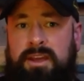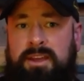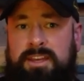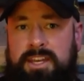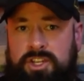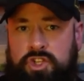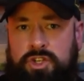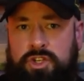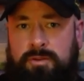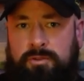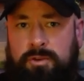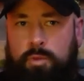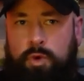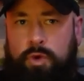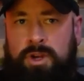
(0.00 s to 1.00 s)
each and every
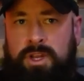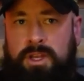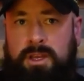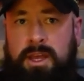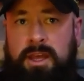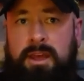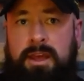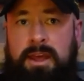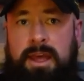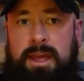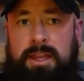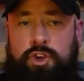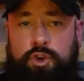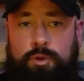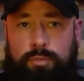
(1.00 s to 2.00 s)
morning
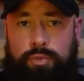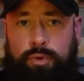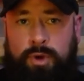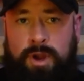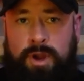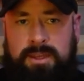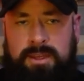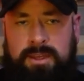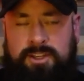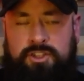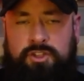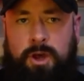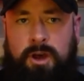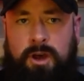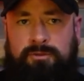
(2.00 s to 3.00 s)
and your brain kicks
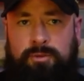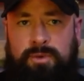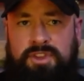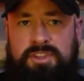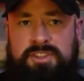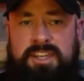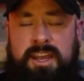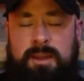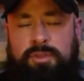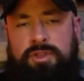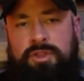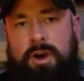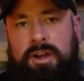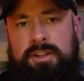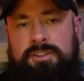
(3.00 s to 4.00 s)
off with the same
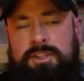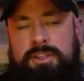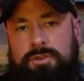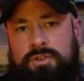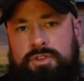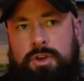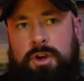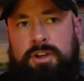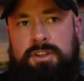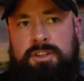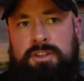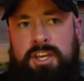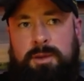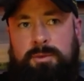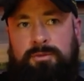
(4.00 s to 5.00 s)
thoughts that you started the
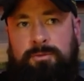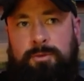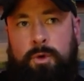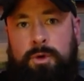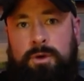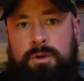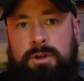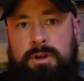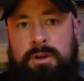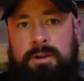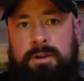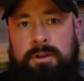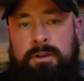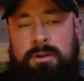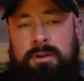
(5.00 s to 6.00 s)
day before,
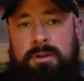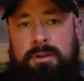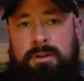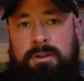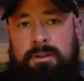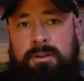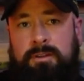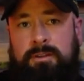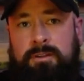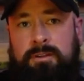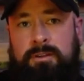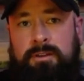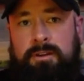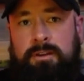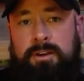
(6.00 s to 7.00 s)

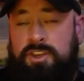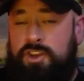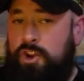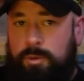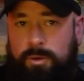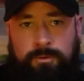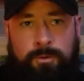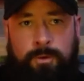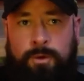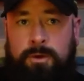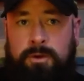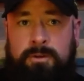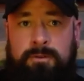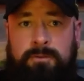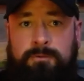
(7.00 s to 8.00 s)
a year
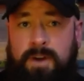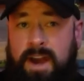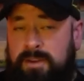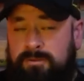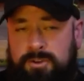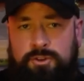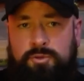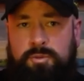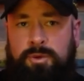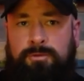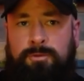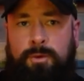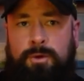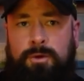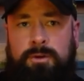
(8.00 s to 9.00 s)
before, 5 years
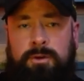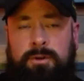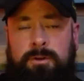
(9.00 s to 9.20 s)
before.